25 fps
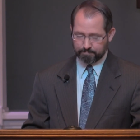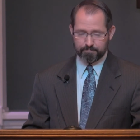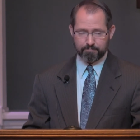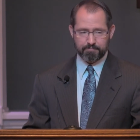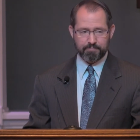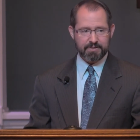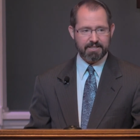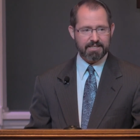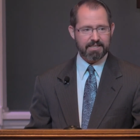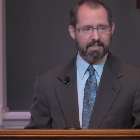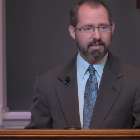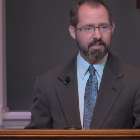
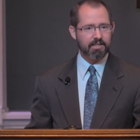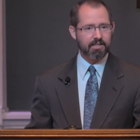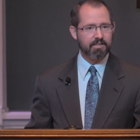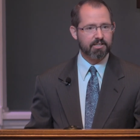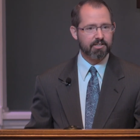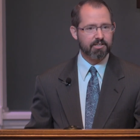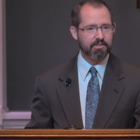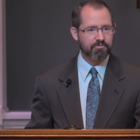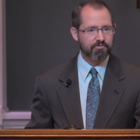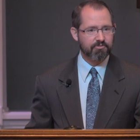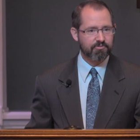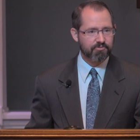being
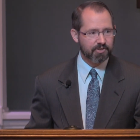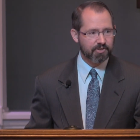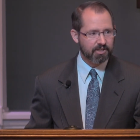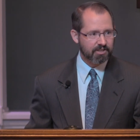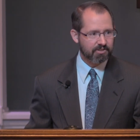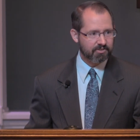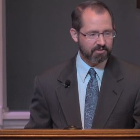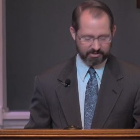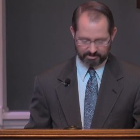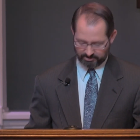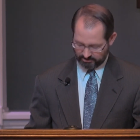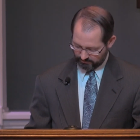
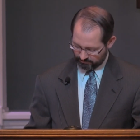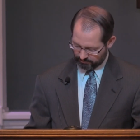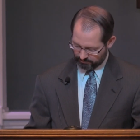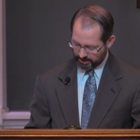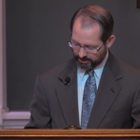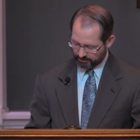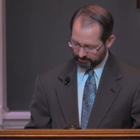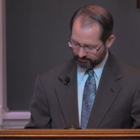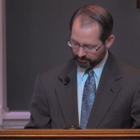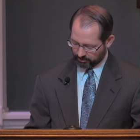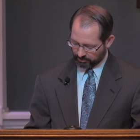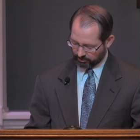convicted
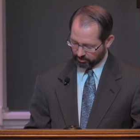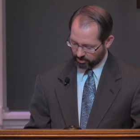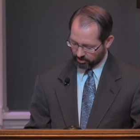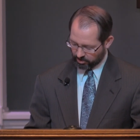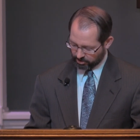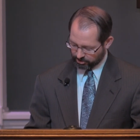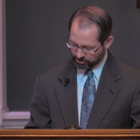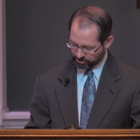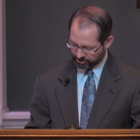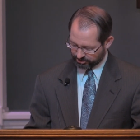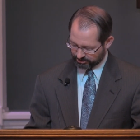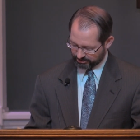by their
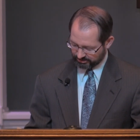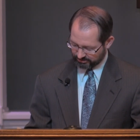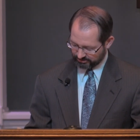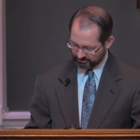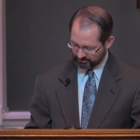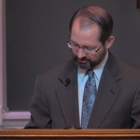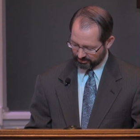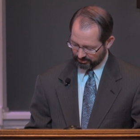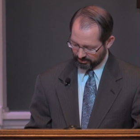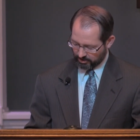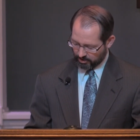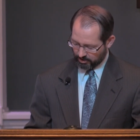
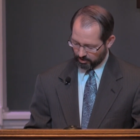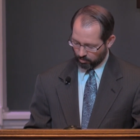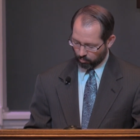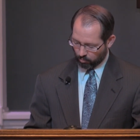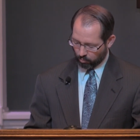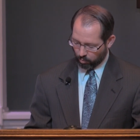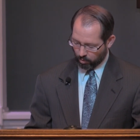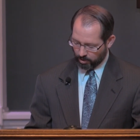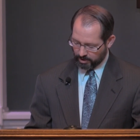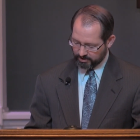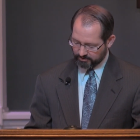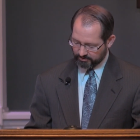conscience,
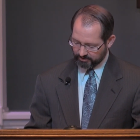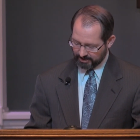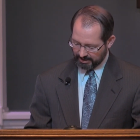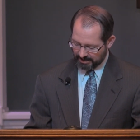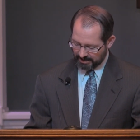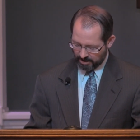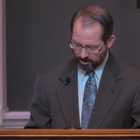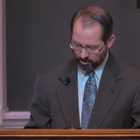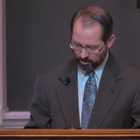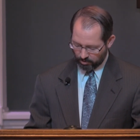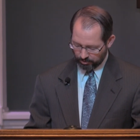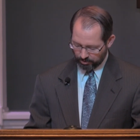went
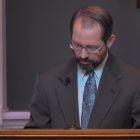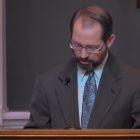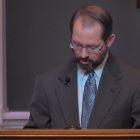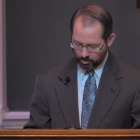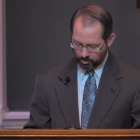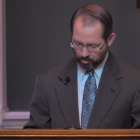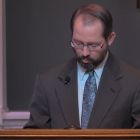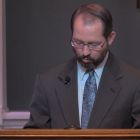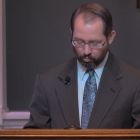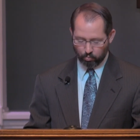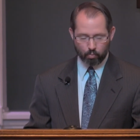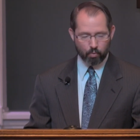out
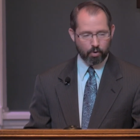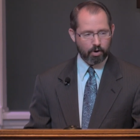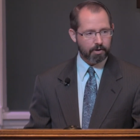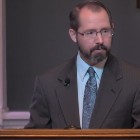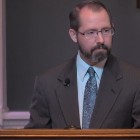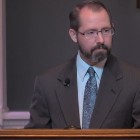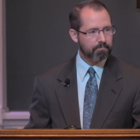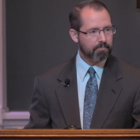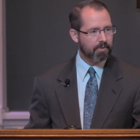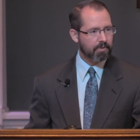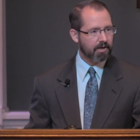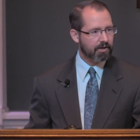
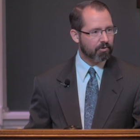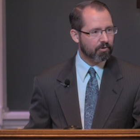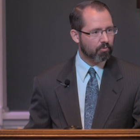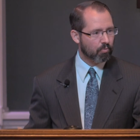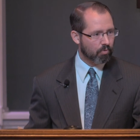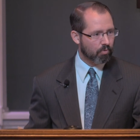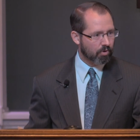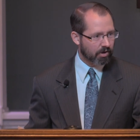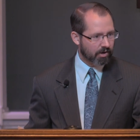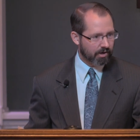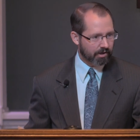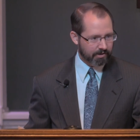one by
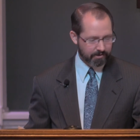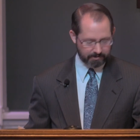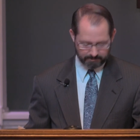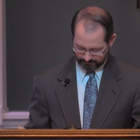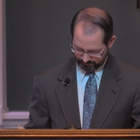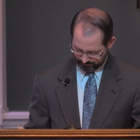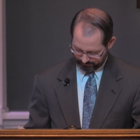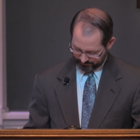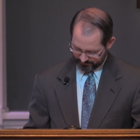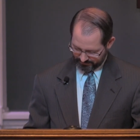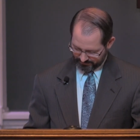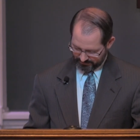one,
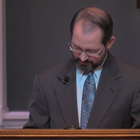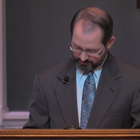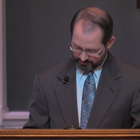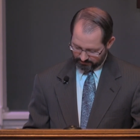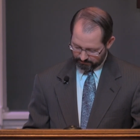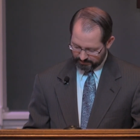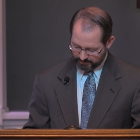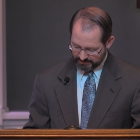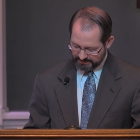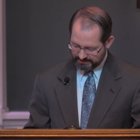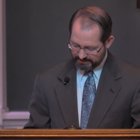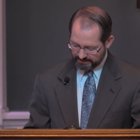
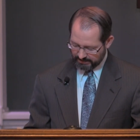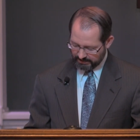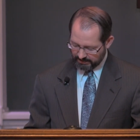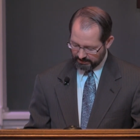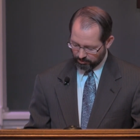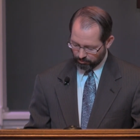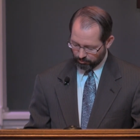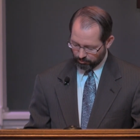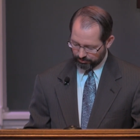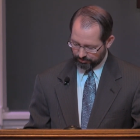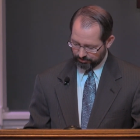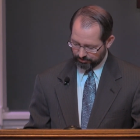
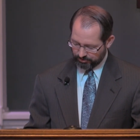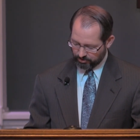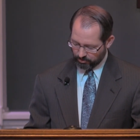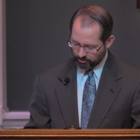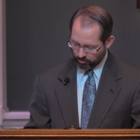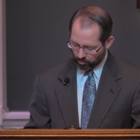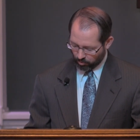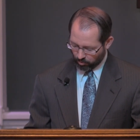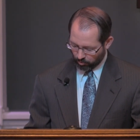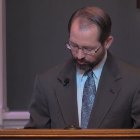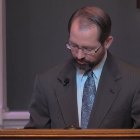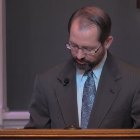beginning with the
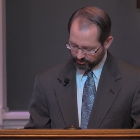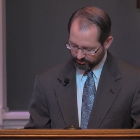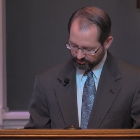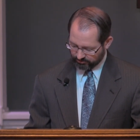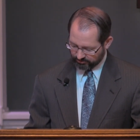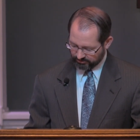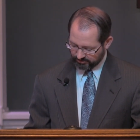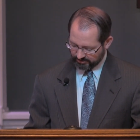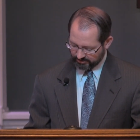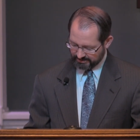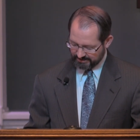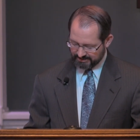
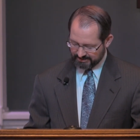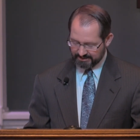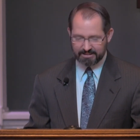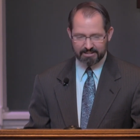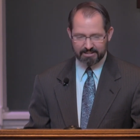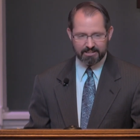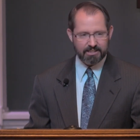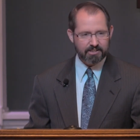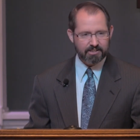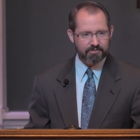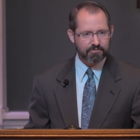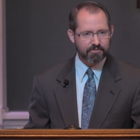oldest,
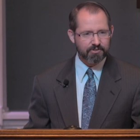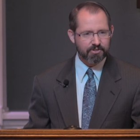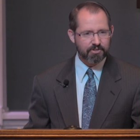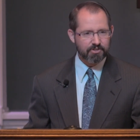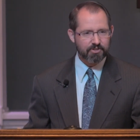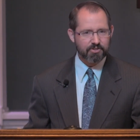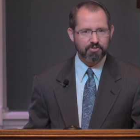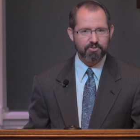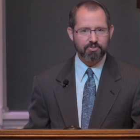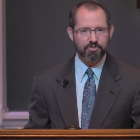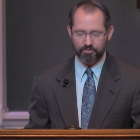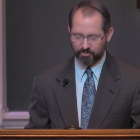
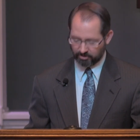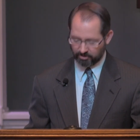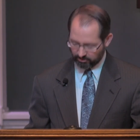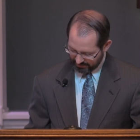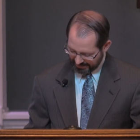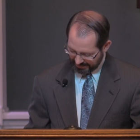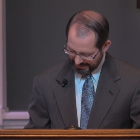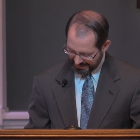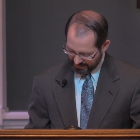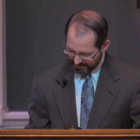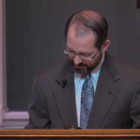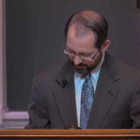even to the
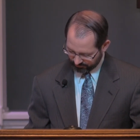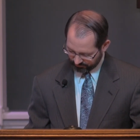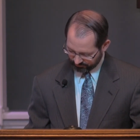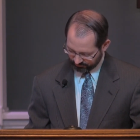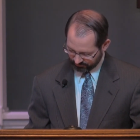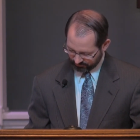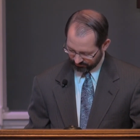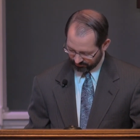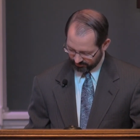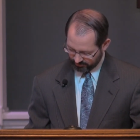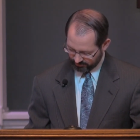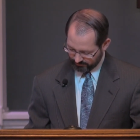
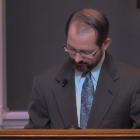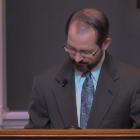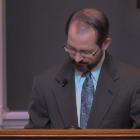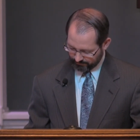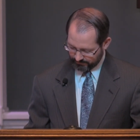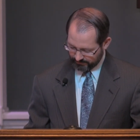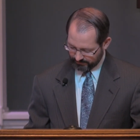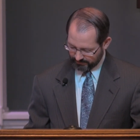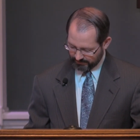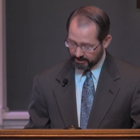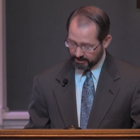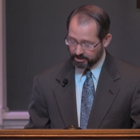last.
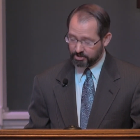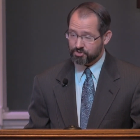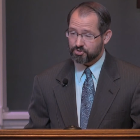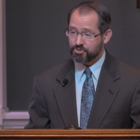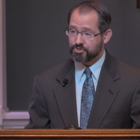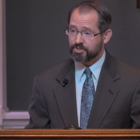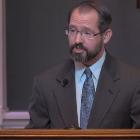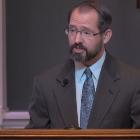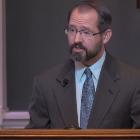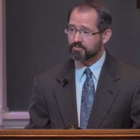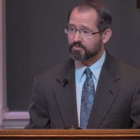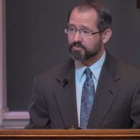and
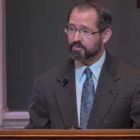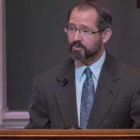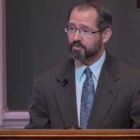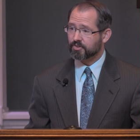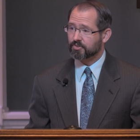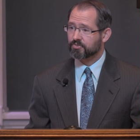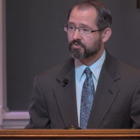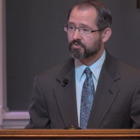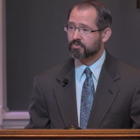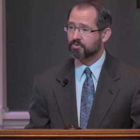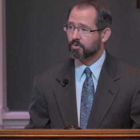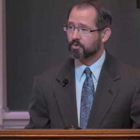
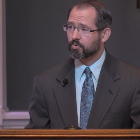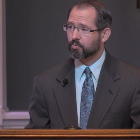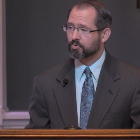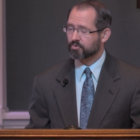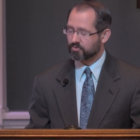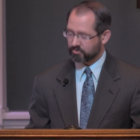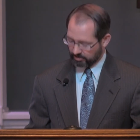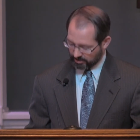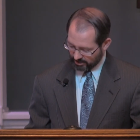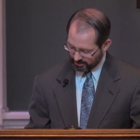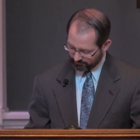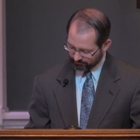Jesus
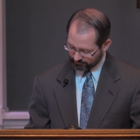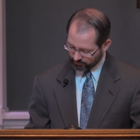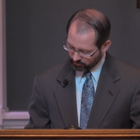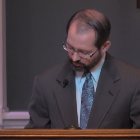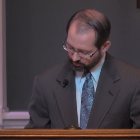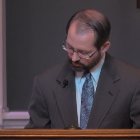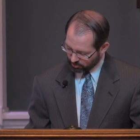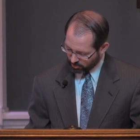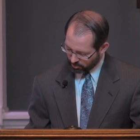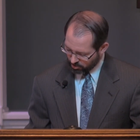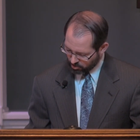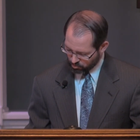was left
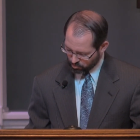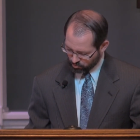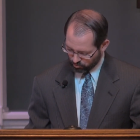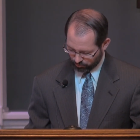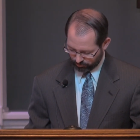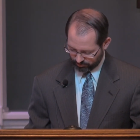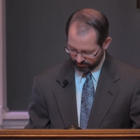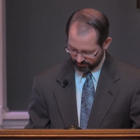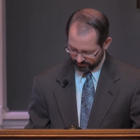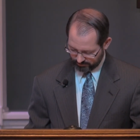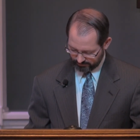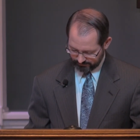
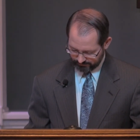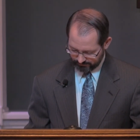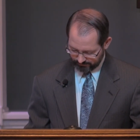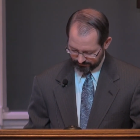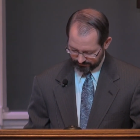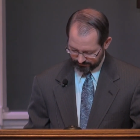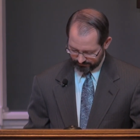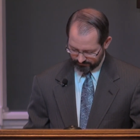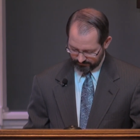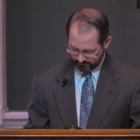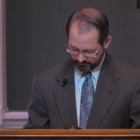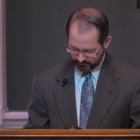alone,
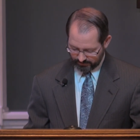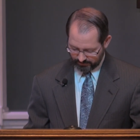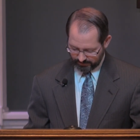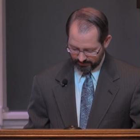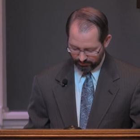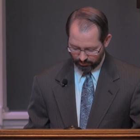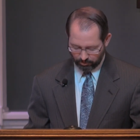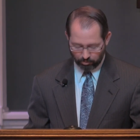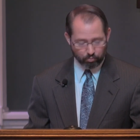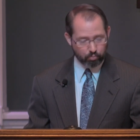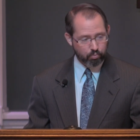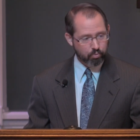
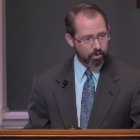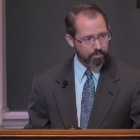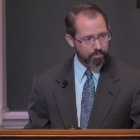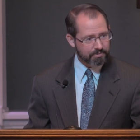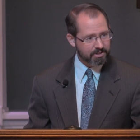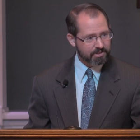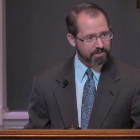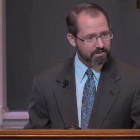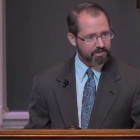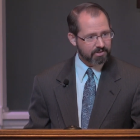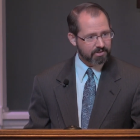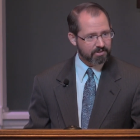and the
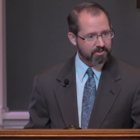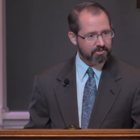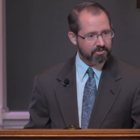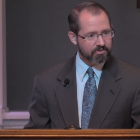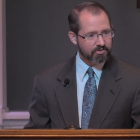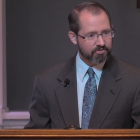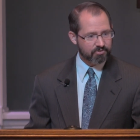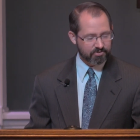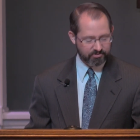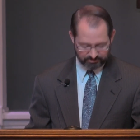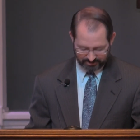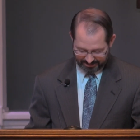woman
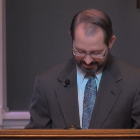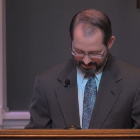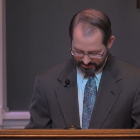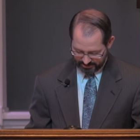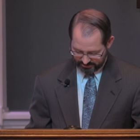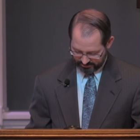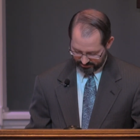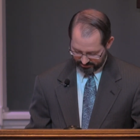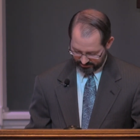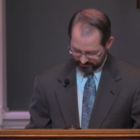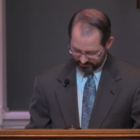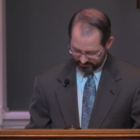
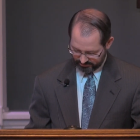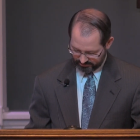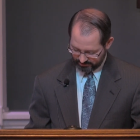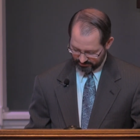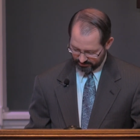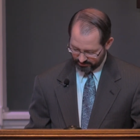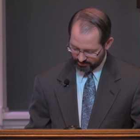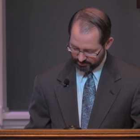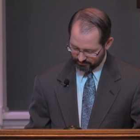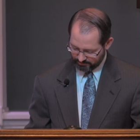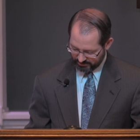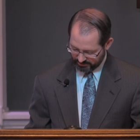standing
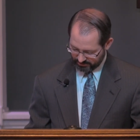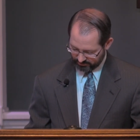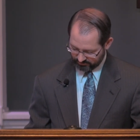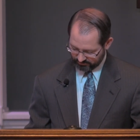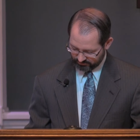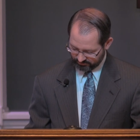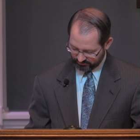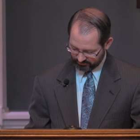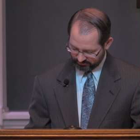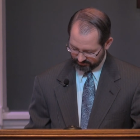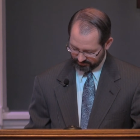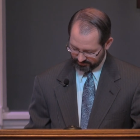in the
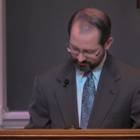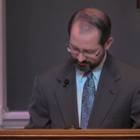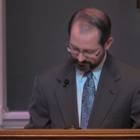midst.